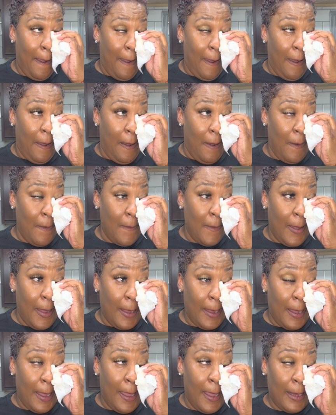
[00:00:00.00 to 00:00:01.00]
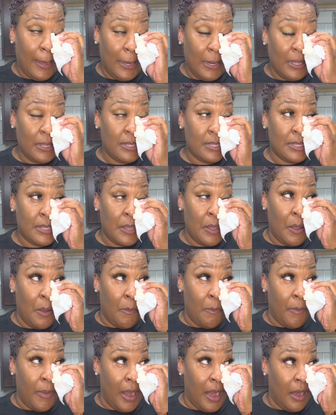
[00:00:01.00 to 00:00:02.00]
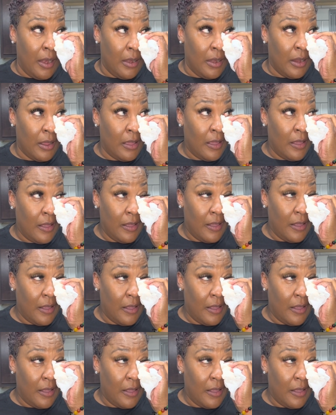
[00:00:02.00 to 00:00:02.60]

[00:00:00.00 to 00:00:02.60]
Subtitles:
Oh my God, and it's still burning.